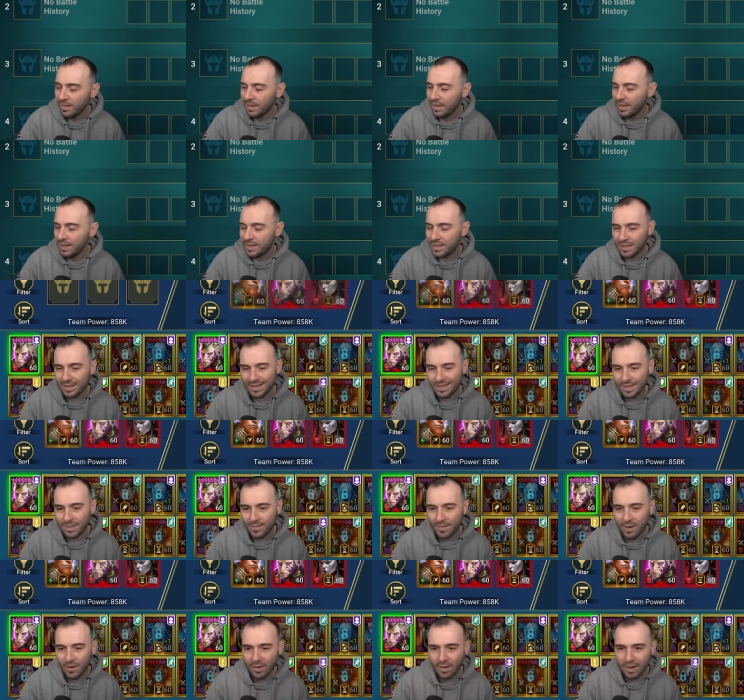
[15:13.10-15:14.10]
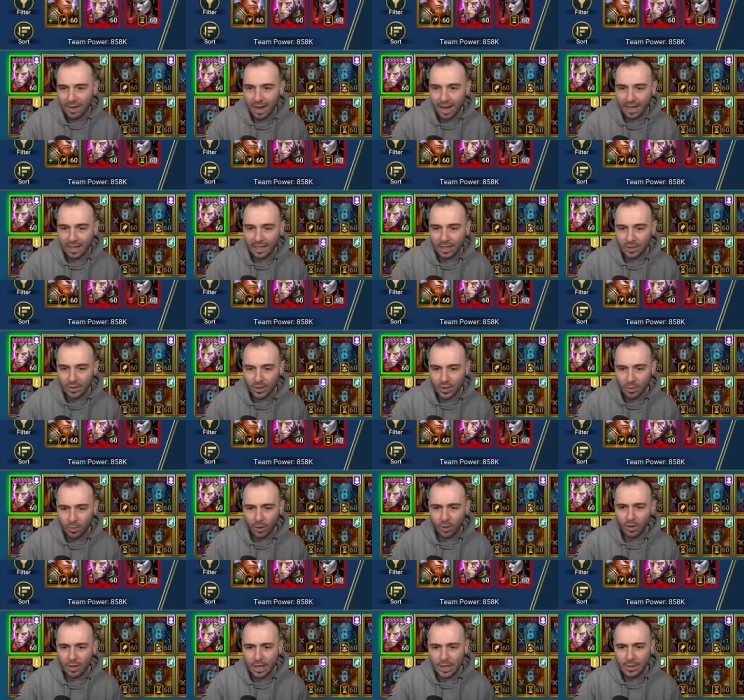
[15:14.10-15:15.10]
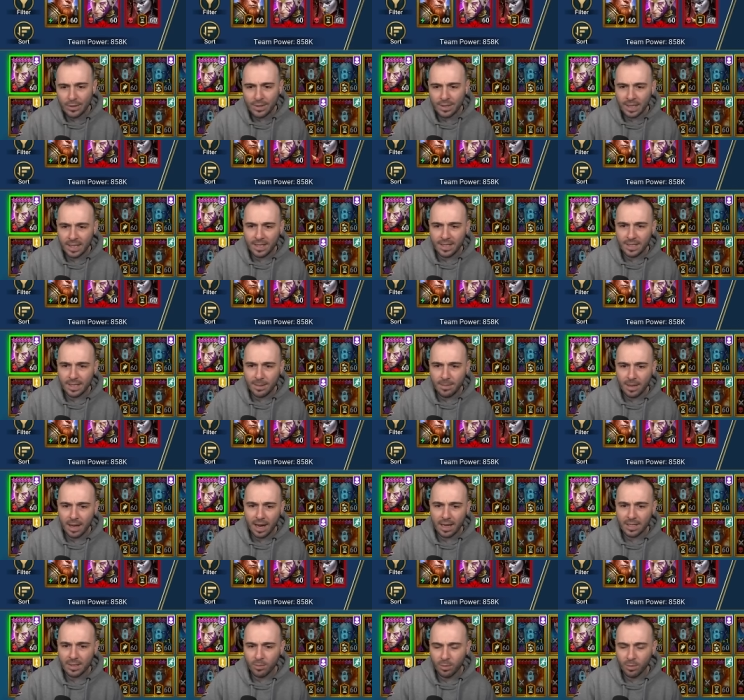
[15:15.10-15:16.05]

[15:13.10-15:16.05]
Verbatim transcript: it's, it's very unlikely to. So we're going to use this team, guys.